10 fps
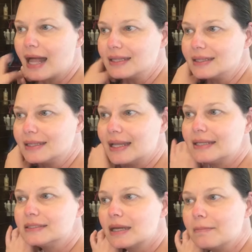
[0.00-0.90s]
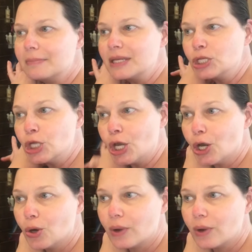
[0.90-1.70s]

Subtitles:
let me know